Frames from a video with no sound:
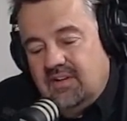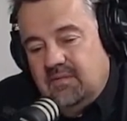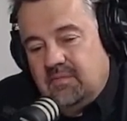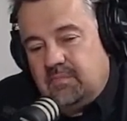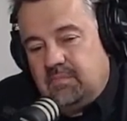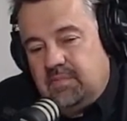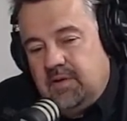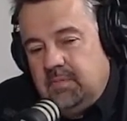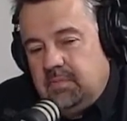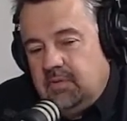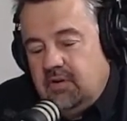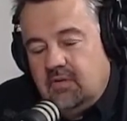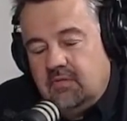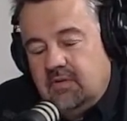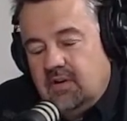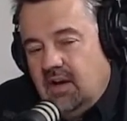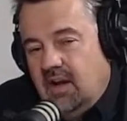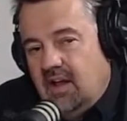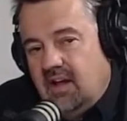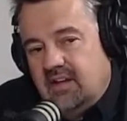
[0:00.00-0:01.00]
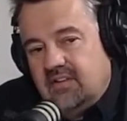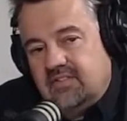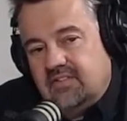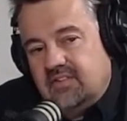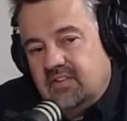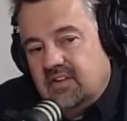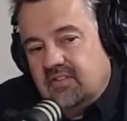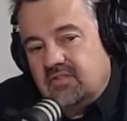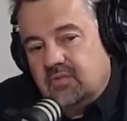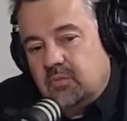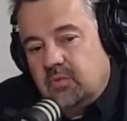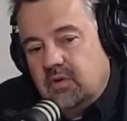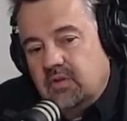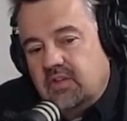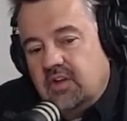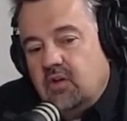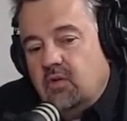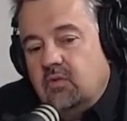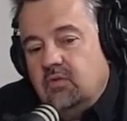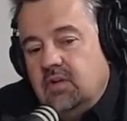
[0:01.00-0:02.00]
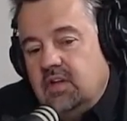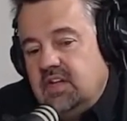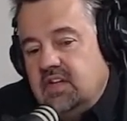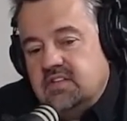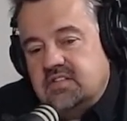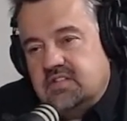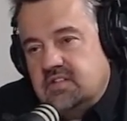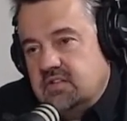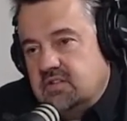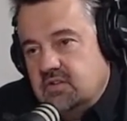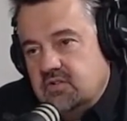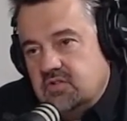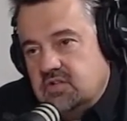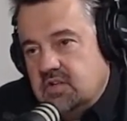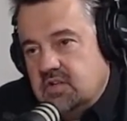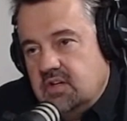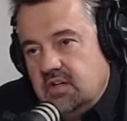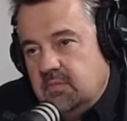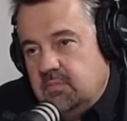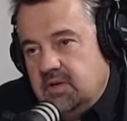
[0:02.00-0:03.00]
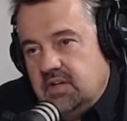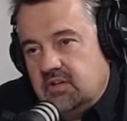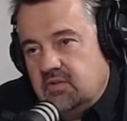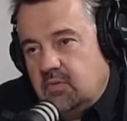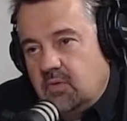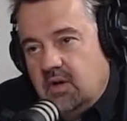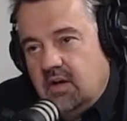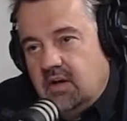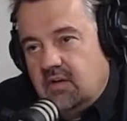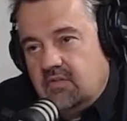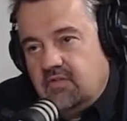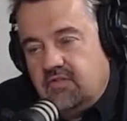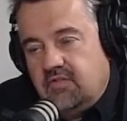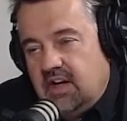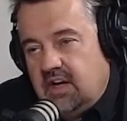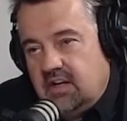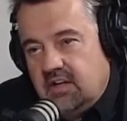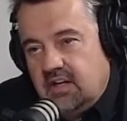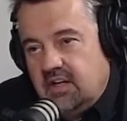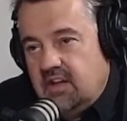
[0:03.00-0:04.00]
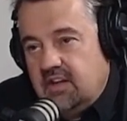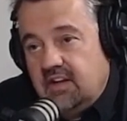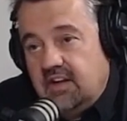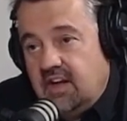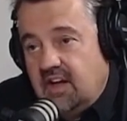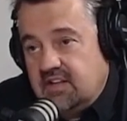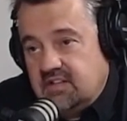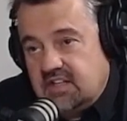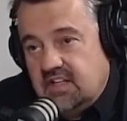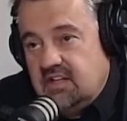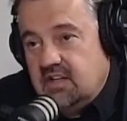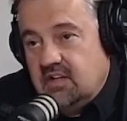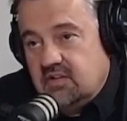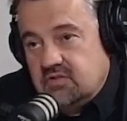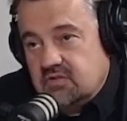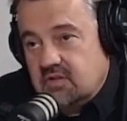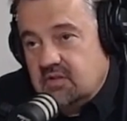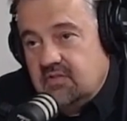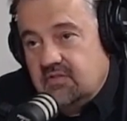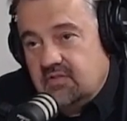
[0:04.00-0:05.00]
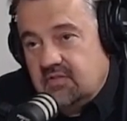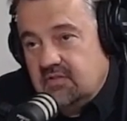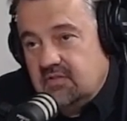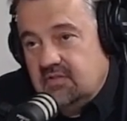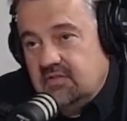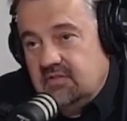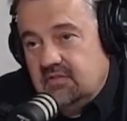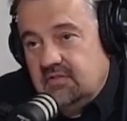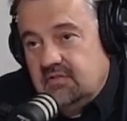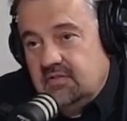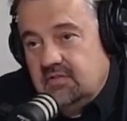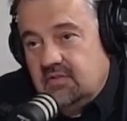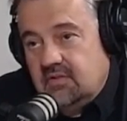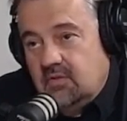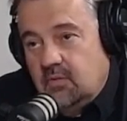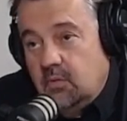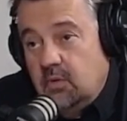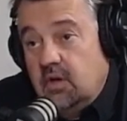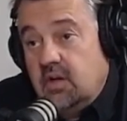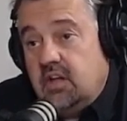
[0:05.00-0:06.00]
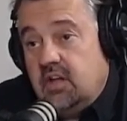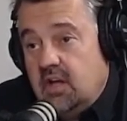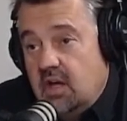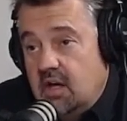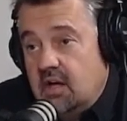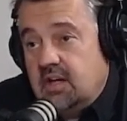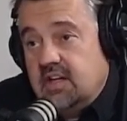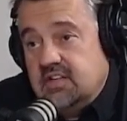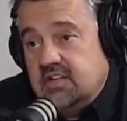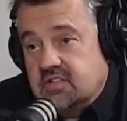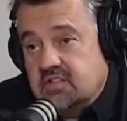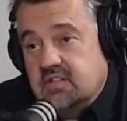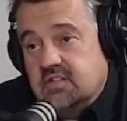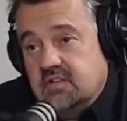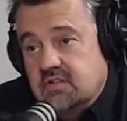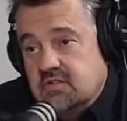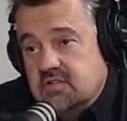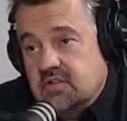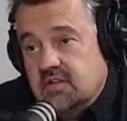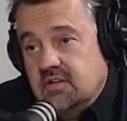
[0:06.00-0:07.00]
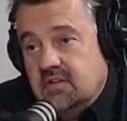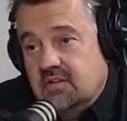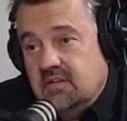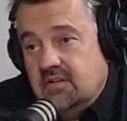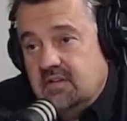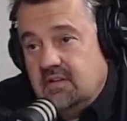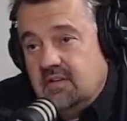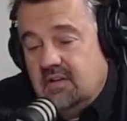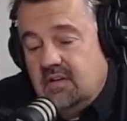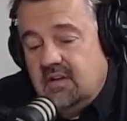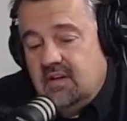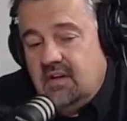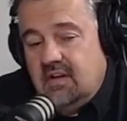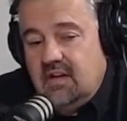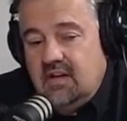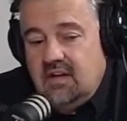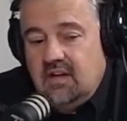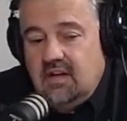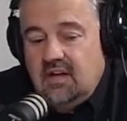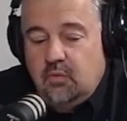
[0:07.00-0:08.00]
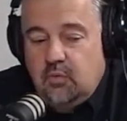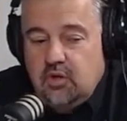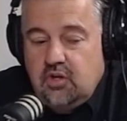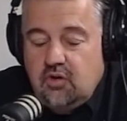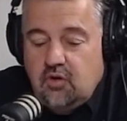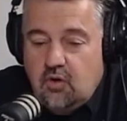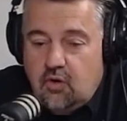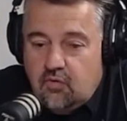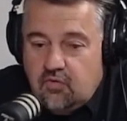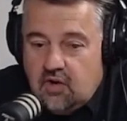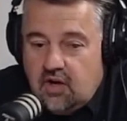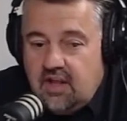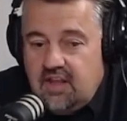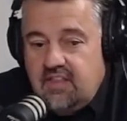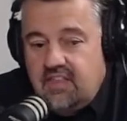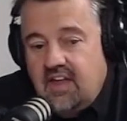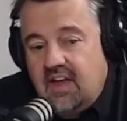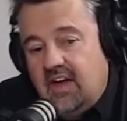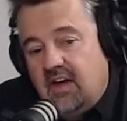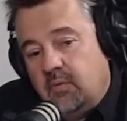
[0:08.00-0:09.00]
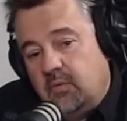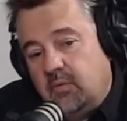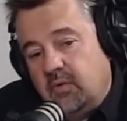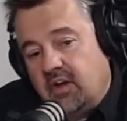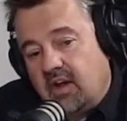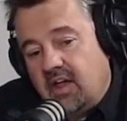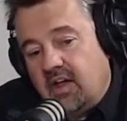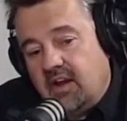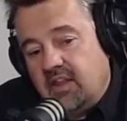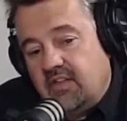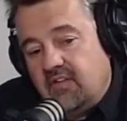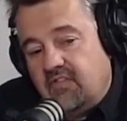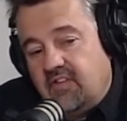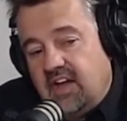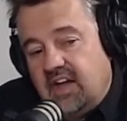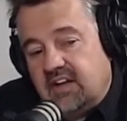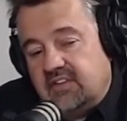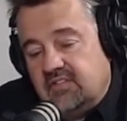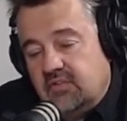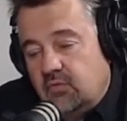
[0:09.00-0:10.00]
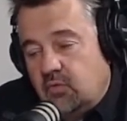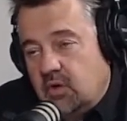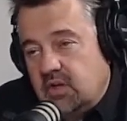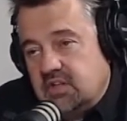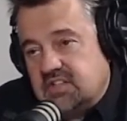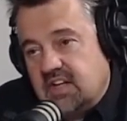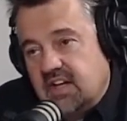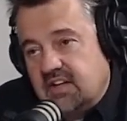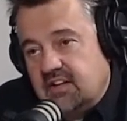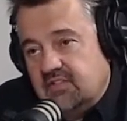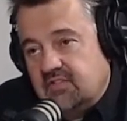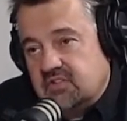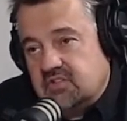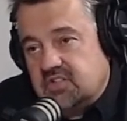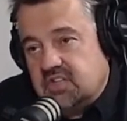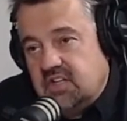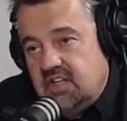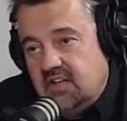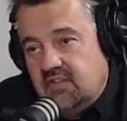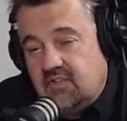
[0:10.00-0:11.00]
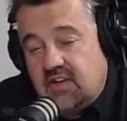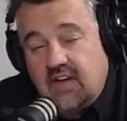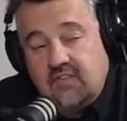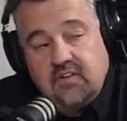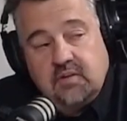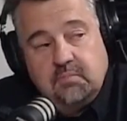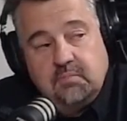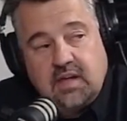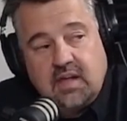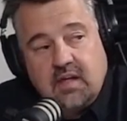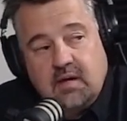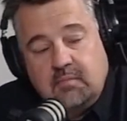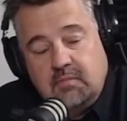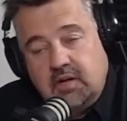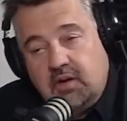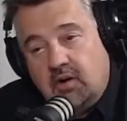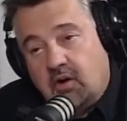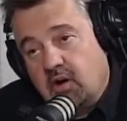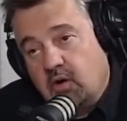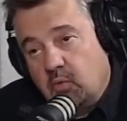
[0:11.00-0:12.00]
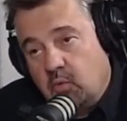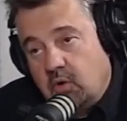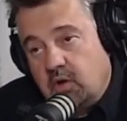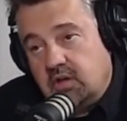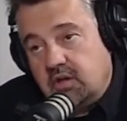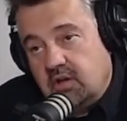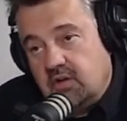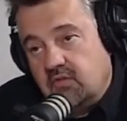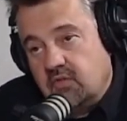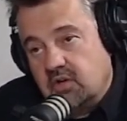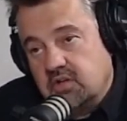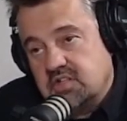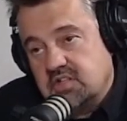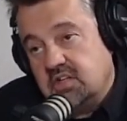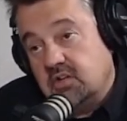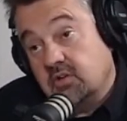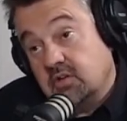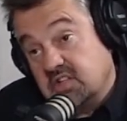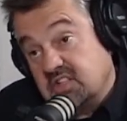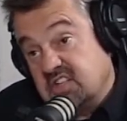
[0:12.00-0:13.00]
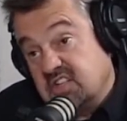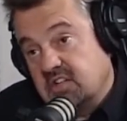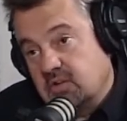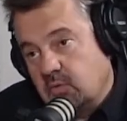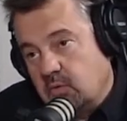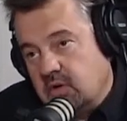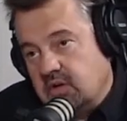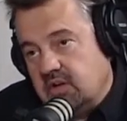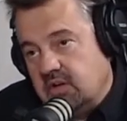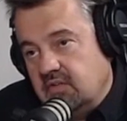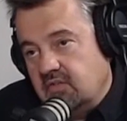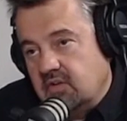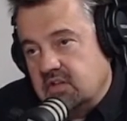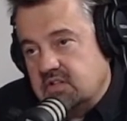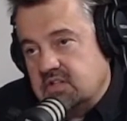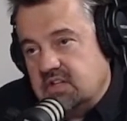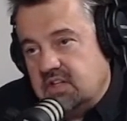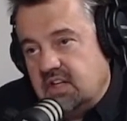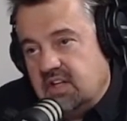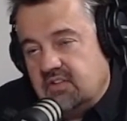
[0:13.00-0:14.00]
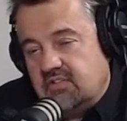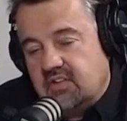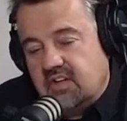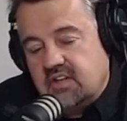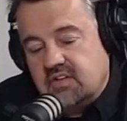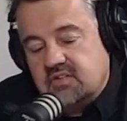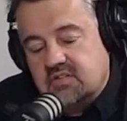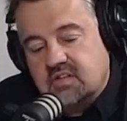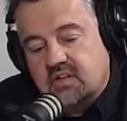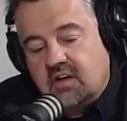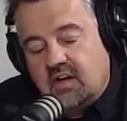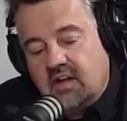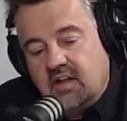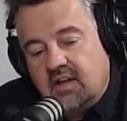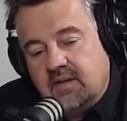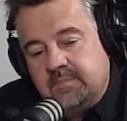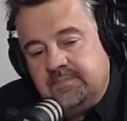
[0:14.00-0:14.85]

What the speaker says: people don't realize this. We're the only institution in the Big 12 founded in the 1900s. We're a young institution. When you overlay that with a lot of the facts of what Tech has achieved, having become an R1 university or a Tier 1 university, as they used to call it,